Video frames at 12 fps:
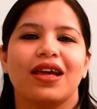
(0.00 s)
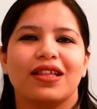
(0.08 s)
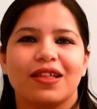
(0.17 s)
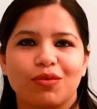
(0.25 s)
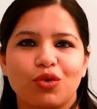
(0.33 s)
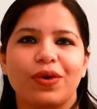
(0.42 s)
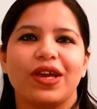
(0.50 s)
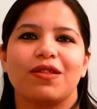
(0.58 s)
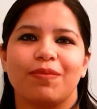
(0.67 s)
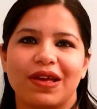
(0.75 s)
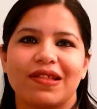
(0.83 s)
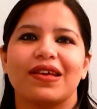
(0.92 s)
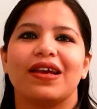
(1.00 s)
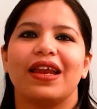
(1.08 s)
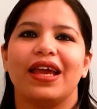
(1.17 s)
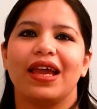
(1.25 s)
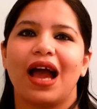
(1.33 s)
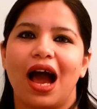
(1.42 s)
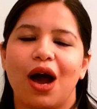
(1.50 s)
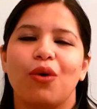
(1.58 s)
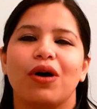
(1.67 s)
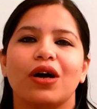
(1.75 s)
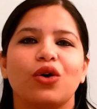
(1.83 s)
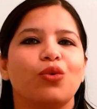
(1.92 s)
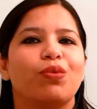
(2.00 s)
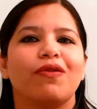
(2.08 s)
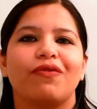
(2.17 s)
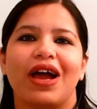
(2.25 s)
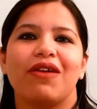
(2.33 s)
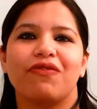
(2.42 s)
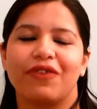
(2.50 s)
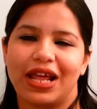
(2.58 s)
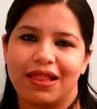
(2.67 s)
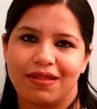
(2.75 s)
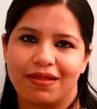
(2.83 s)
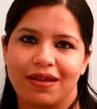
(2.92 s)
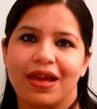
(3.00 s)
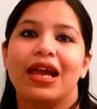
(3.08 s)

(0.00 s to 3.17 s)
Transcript: This movie is basically how a group of 5 friends